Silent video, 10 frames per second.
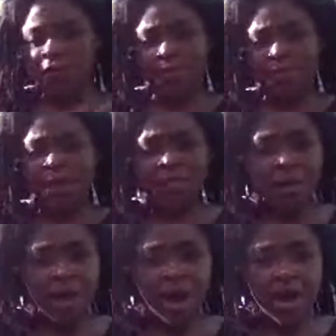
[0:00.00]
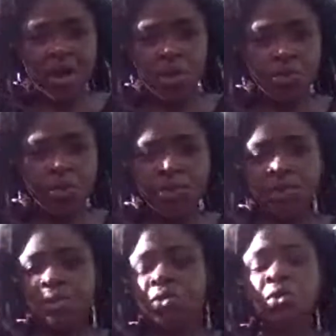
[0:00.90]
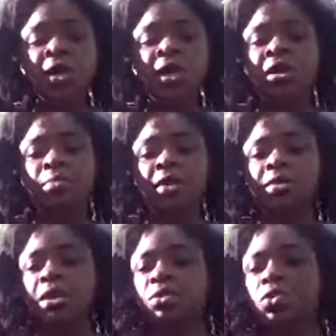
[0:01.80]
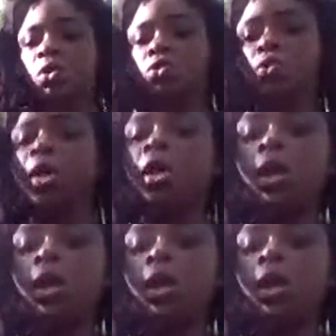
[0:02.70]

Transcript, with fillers: Definitely higher than orange. So don't let anybody tell you, oh, you can't